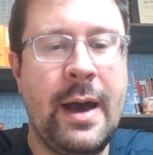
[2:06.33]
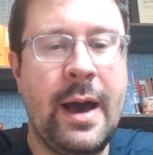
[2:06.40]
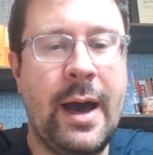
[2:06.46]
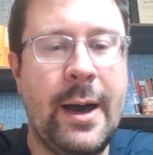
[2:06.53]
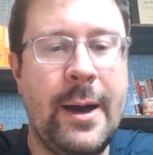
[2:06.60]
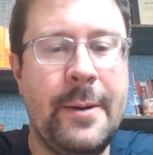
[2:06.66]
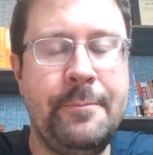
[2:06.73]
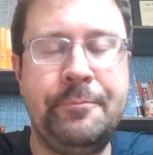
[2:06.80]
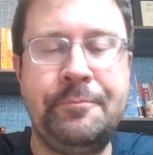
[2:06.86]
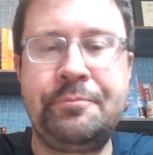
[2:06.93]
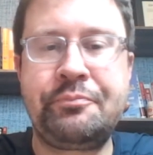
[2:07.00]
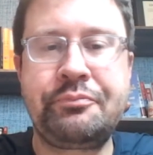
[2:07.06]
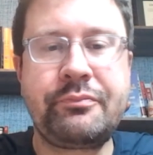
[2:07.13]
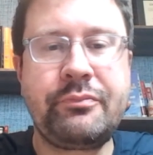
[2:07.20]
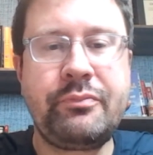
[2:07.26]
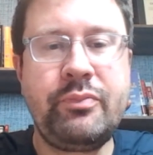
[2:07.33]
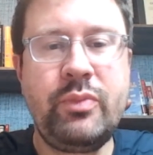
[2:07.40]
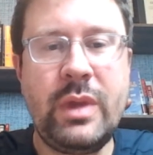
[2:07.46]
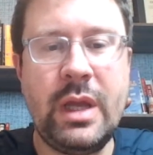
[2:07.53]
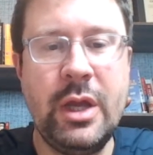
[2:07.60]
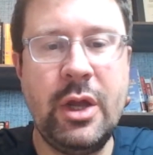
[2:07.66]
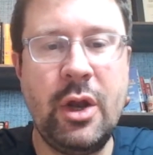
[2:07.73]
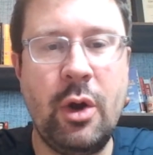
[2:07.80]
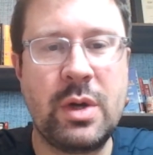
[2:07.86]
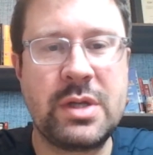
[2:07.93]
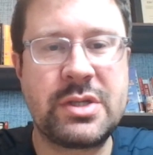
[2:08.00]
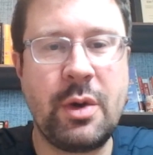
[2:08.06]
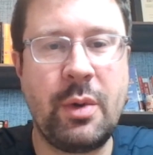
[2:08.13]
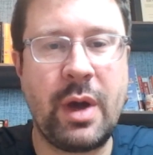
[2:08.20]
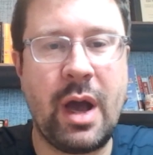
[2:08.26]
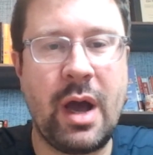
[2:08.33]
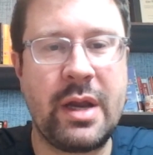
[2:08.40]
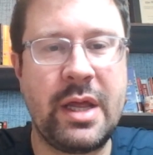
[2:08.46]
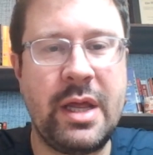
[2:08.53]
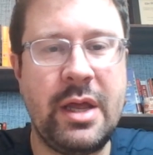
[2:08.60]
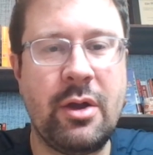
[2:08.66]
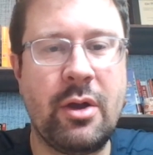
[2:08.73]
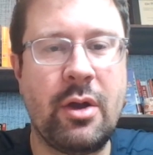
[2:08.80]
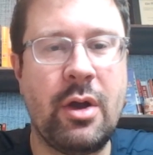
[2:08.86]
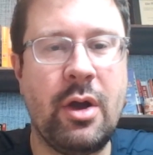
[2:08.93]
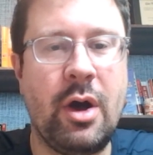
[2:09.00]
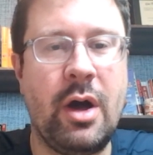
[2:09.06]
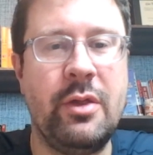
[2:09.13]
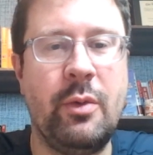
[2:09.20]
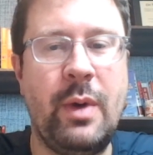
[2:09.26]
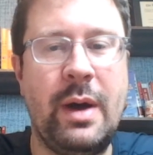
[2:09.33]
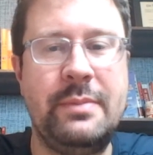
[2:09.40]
what's going on here on the